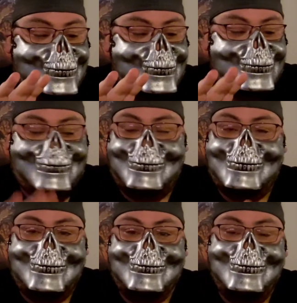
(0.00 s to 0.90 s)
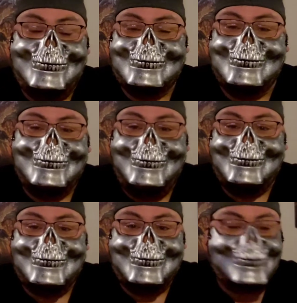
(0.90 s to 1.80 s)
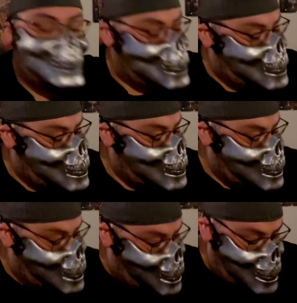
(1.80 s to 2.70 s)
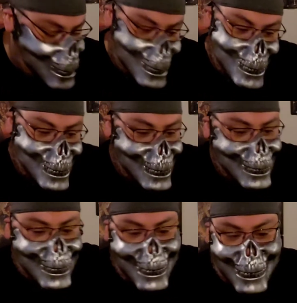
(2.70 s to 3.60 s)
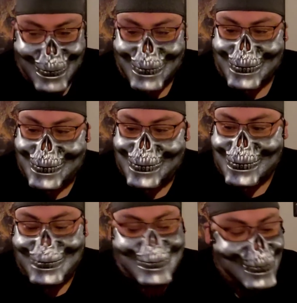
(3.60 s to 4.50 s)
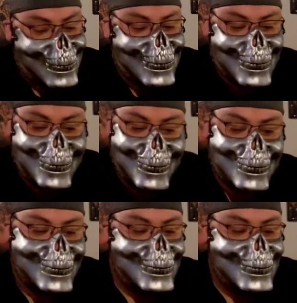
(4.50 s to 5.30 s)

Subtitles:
see what movies we got this month. I love Horror Pack. Like I said, it's my time of the month.